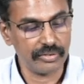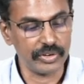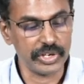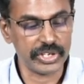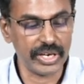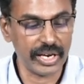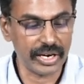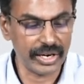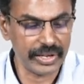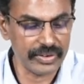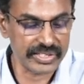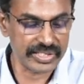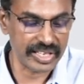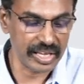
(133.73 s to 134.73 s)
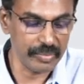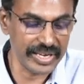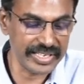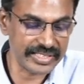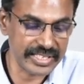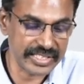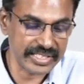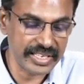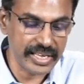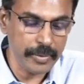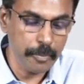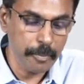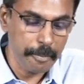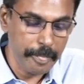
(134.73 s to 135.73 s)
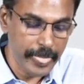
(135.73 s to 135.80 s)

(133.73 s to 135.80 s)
Visual acuity was 3/60.